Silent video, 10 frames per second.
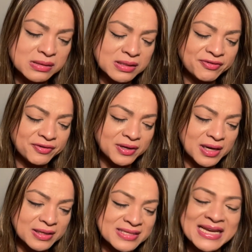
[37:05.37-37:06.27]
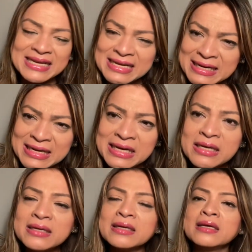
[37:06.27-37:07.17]
forgot, Tahiti
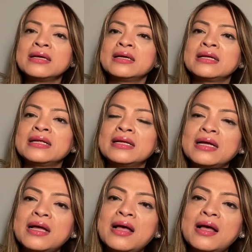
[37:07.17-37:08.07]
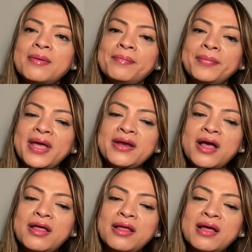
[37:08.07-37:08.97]
and
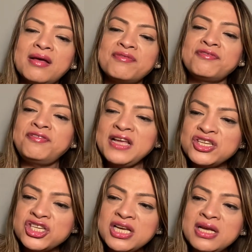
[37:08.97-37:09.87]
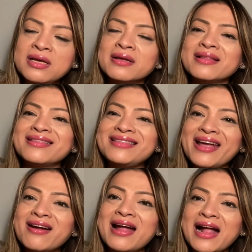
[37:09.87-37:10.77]
Fiji.
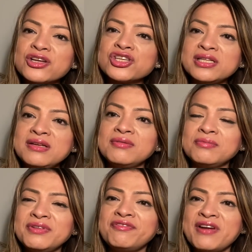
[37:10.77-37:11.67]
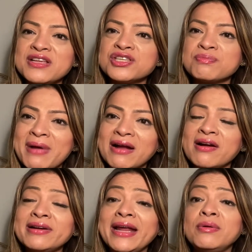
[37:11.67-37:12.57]
They're actually with French
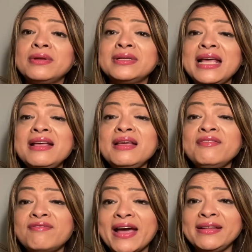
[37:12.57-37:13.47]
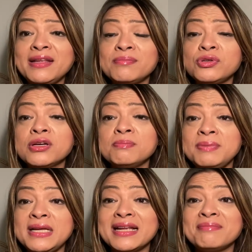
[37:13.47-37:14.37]
background, and they invite them to
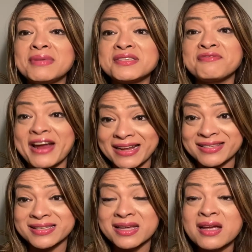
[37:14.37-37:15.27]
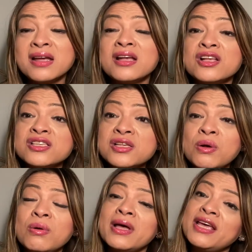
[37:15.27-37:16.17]
compete at Miss France.
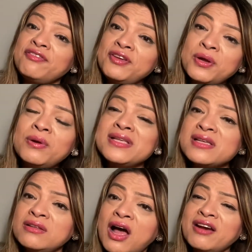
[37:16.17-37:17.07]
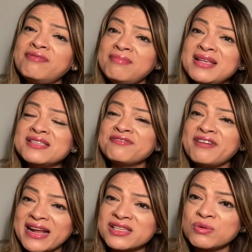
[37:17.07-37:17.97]
So if you notice, a lot of Miss
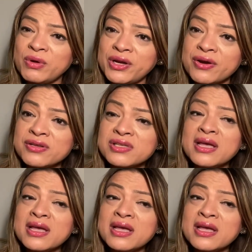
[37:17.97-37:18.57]
France winners